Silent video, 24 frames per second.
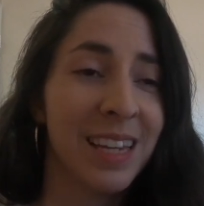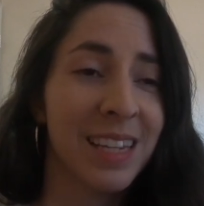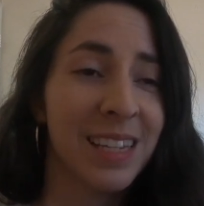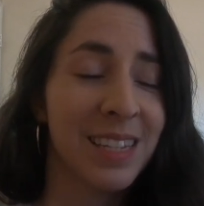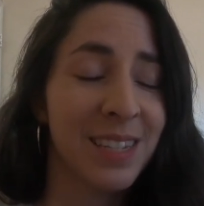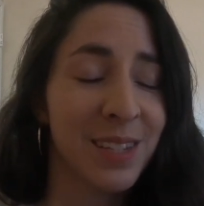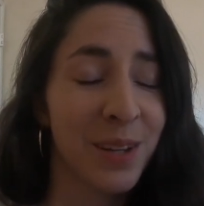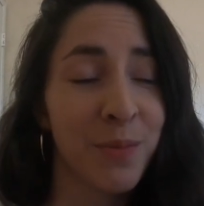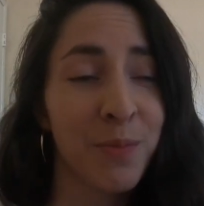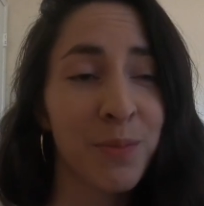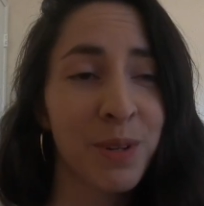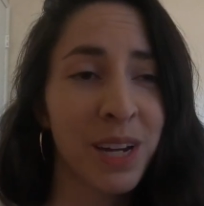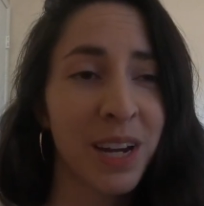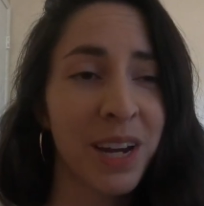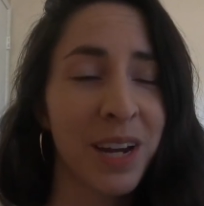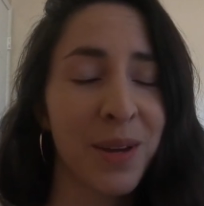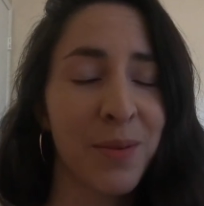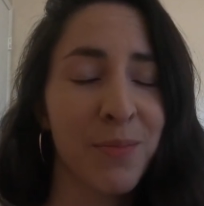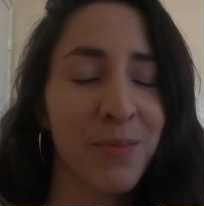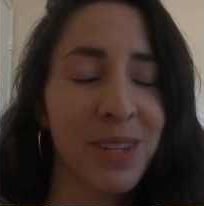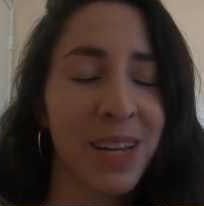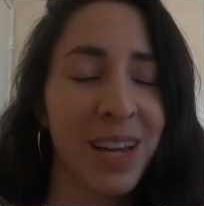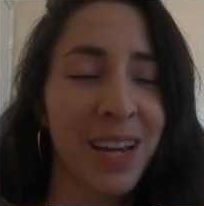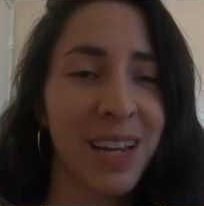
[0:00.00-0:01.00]

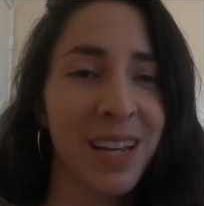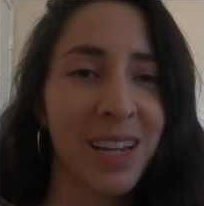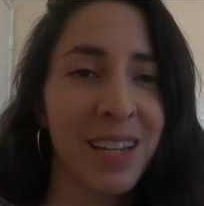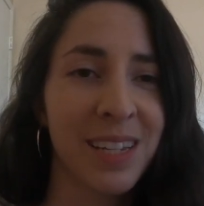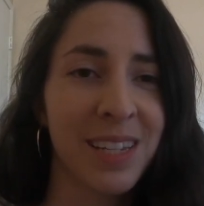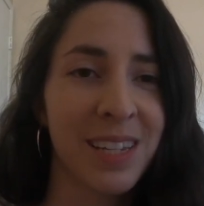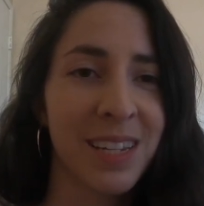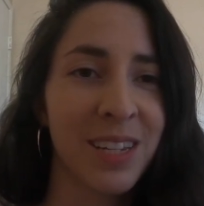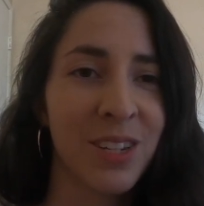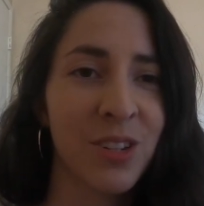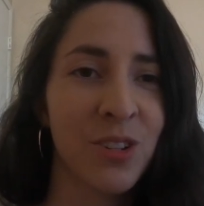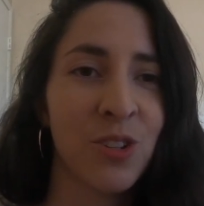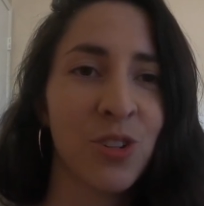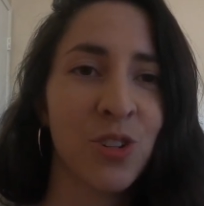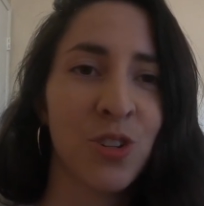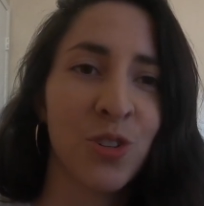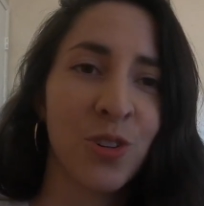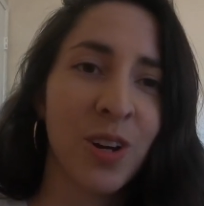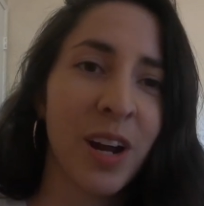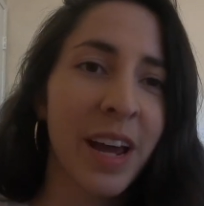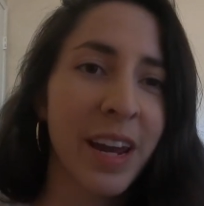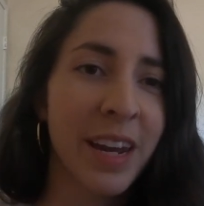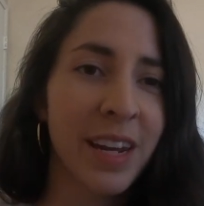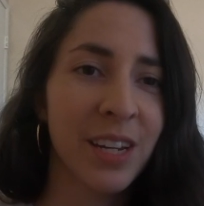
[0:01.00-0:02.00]
sometimes as a
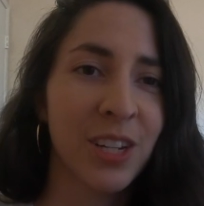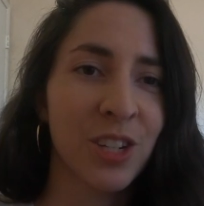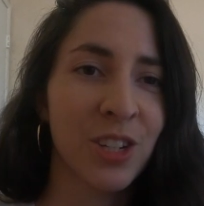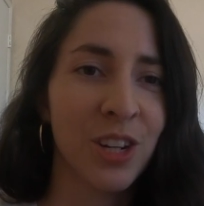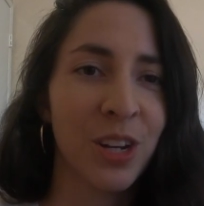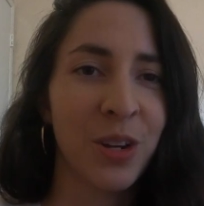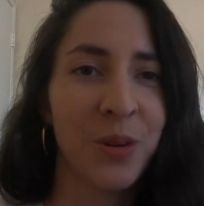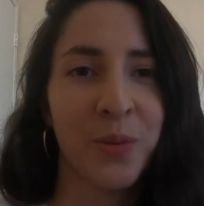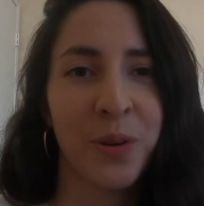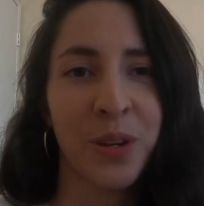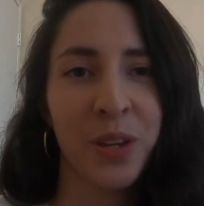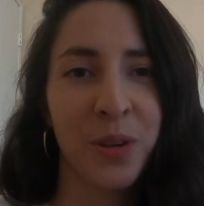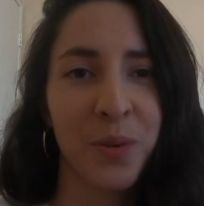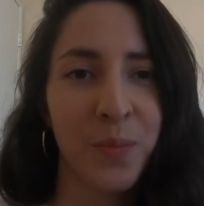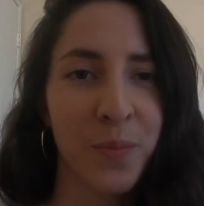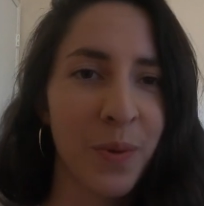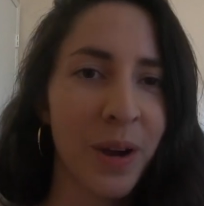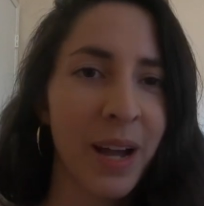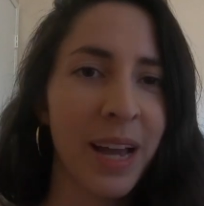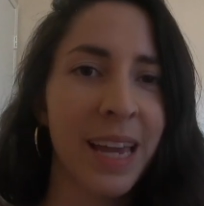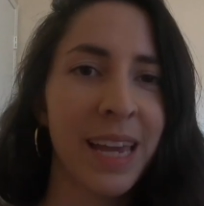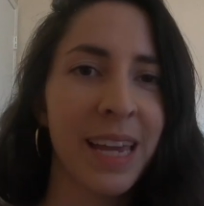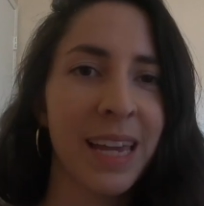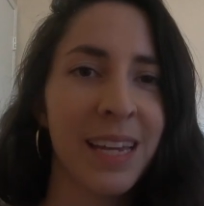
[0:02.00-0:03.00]
strategy, what you
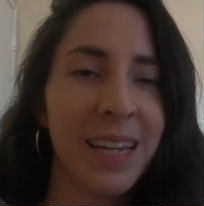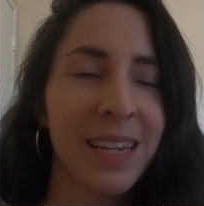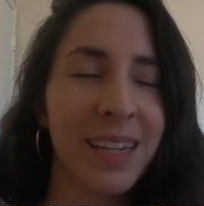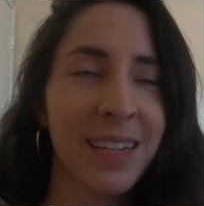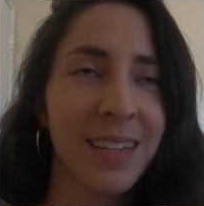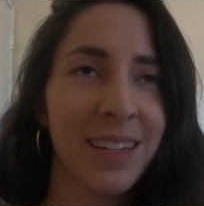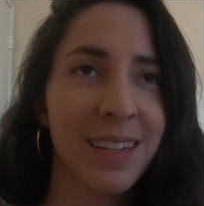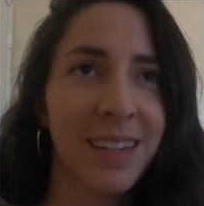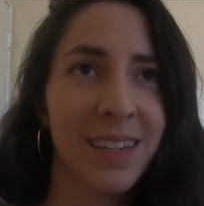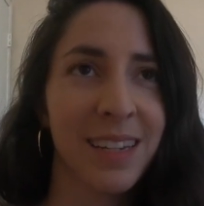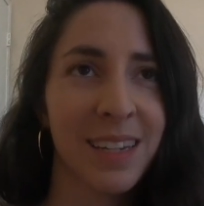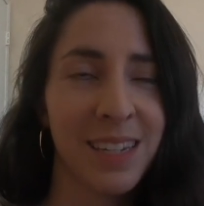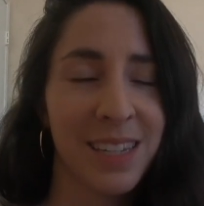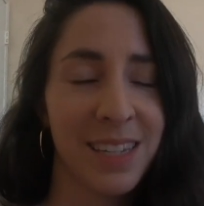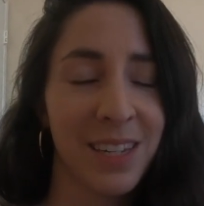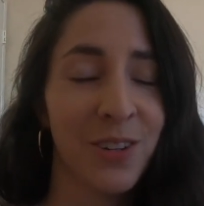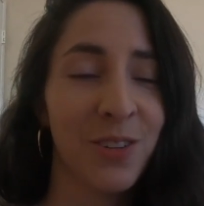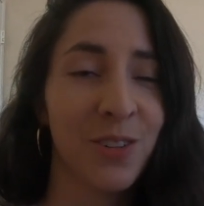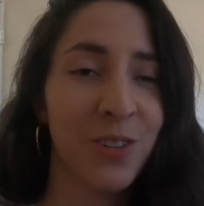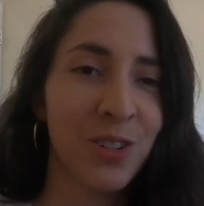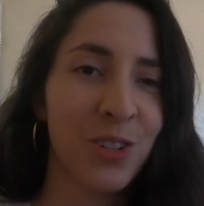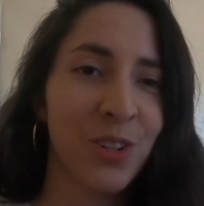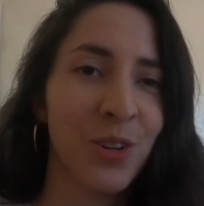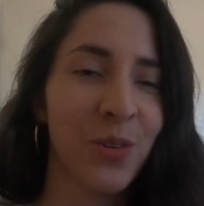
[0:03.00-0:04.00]
might
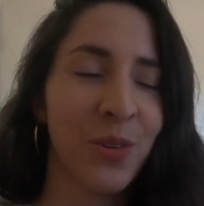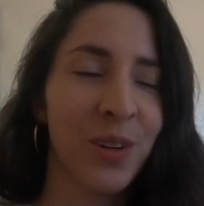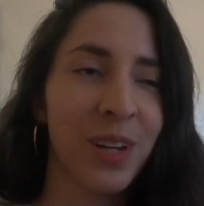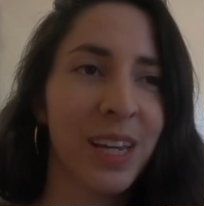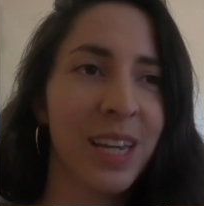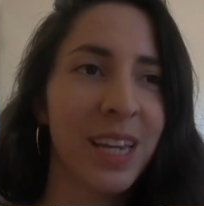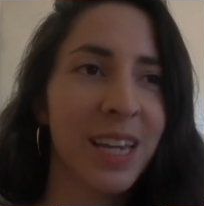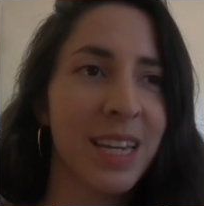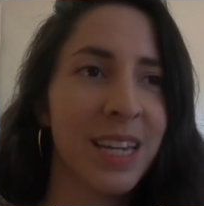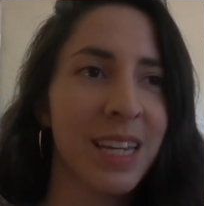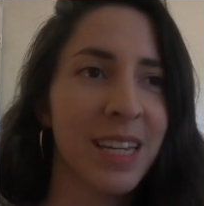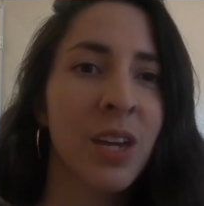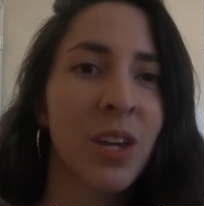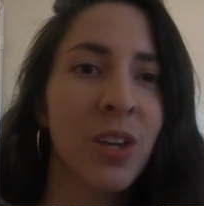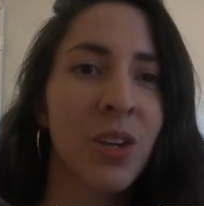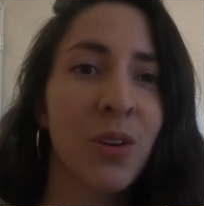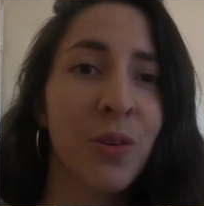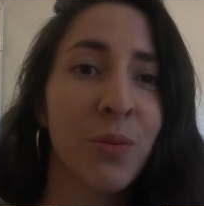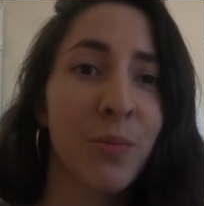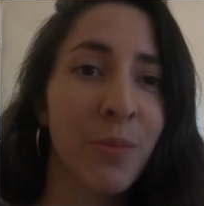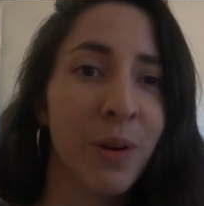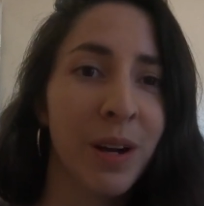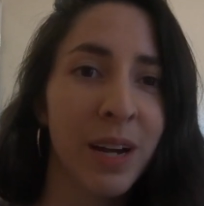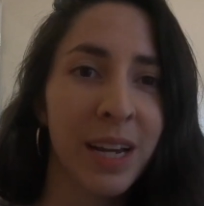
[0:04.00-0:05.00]
consider doing,
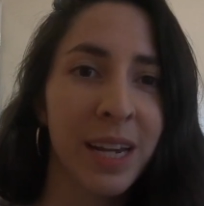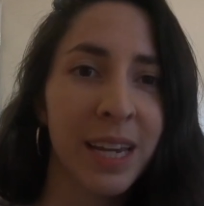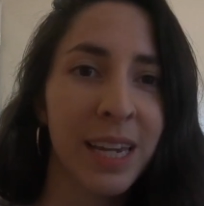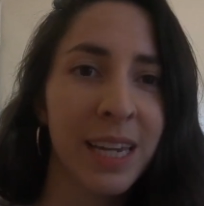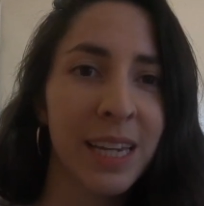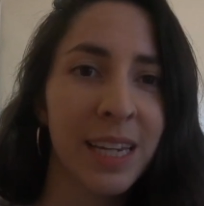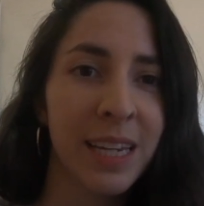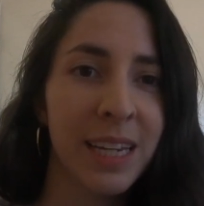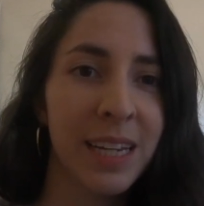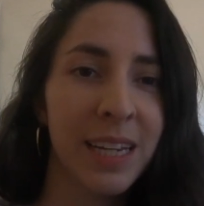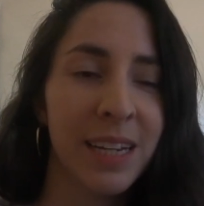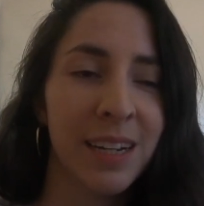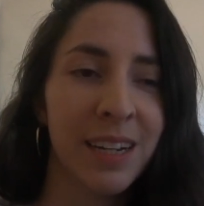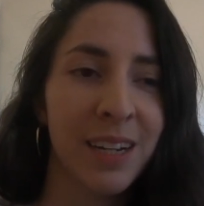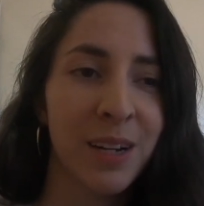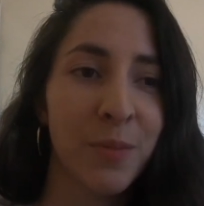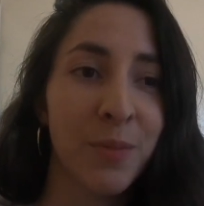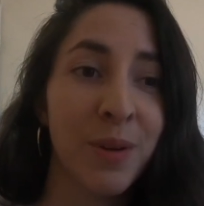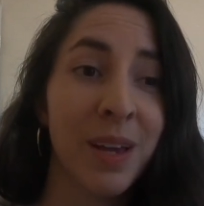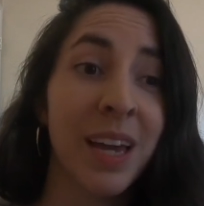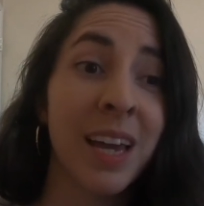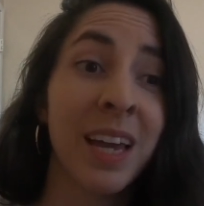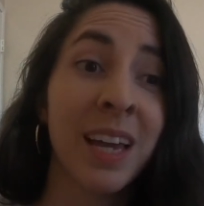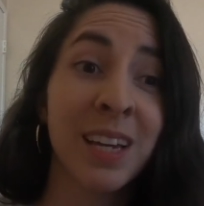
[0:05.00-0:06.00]
you might
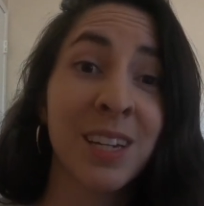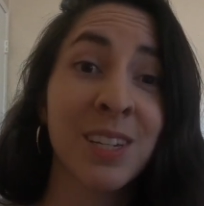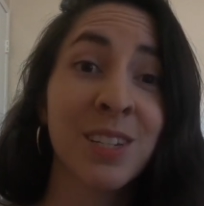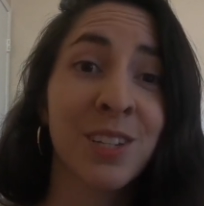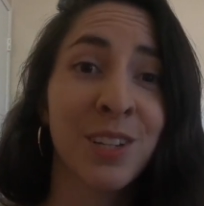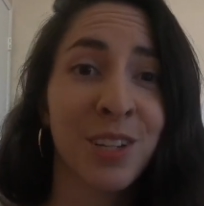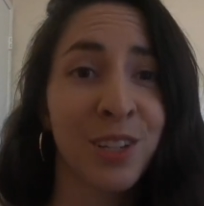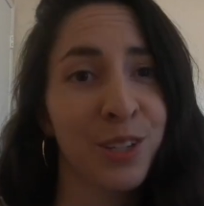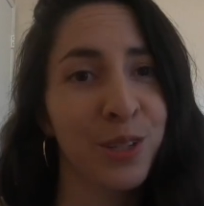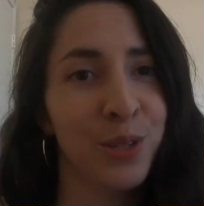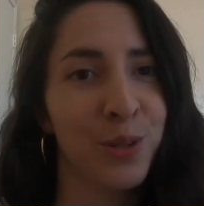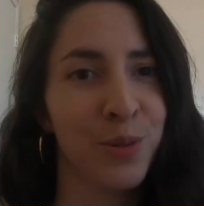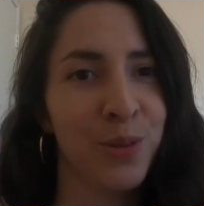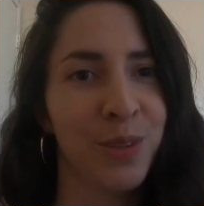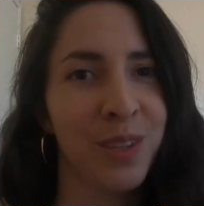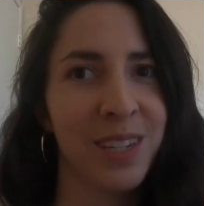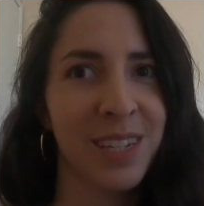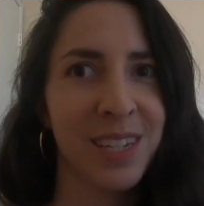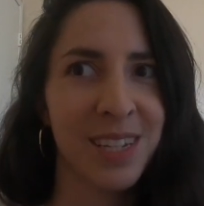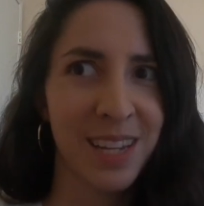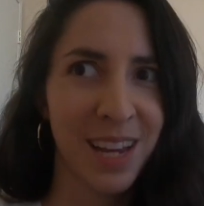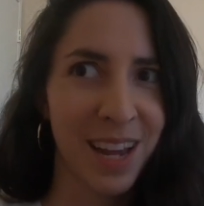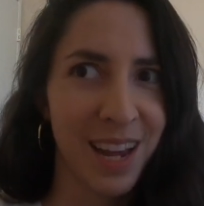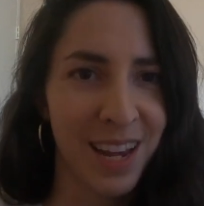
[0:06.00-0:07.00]
exclude
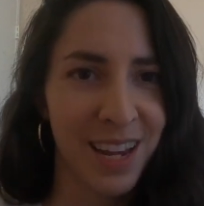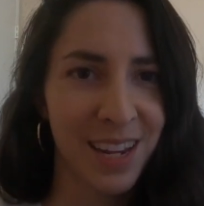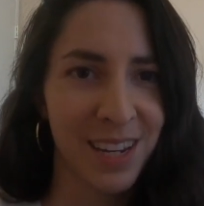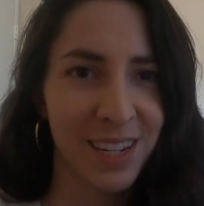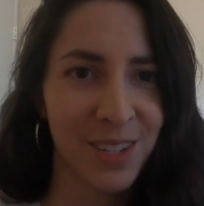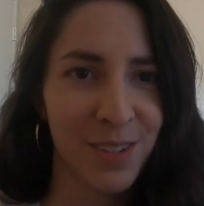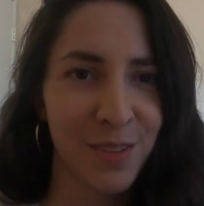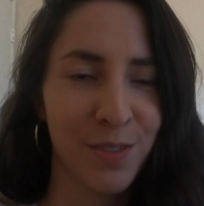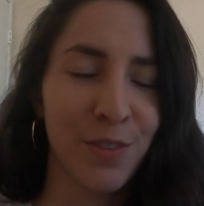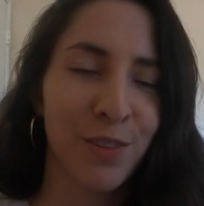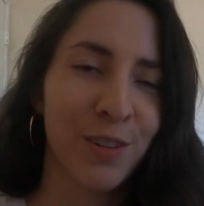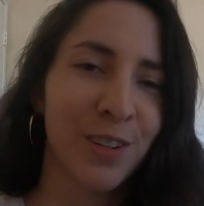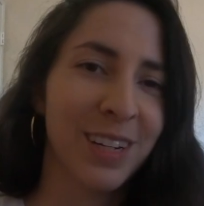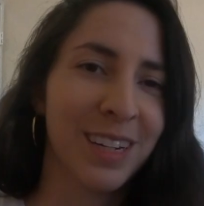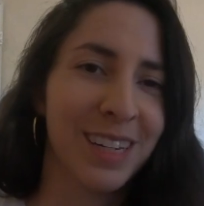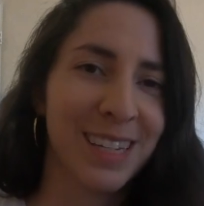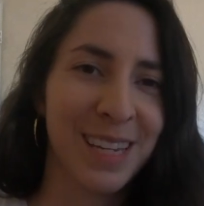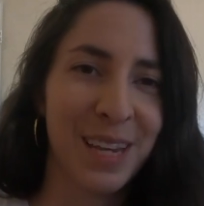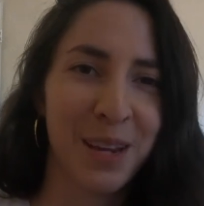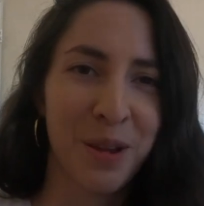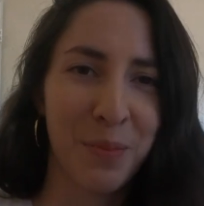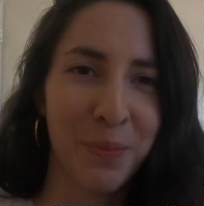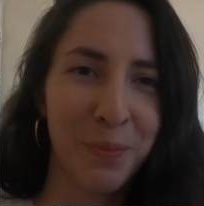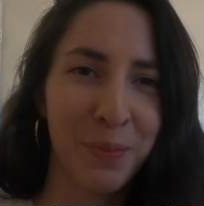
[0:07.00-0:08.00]
the size, for
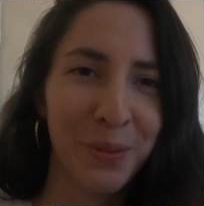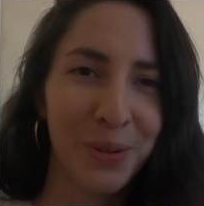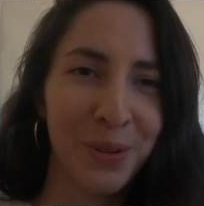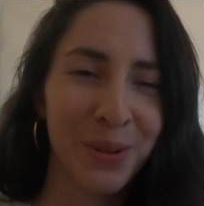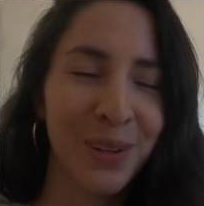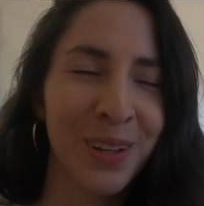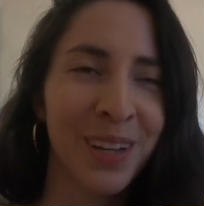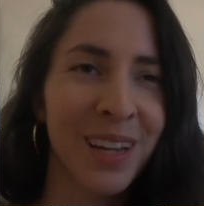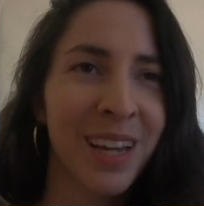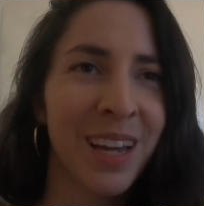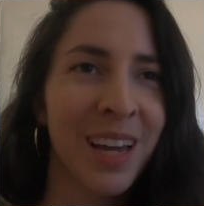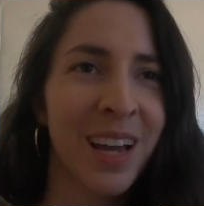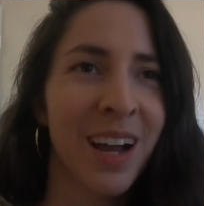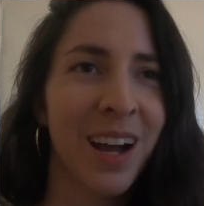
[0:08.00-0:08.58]
example,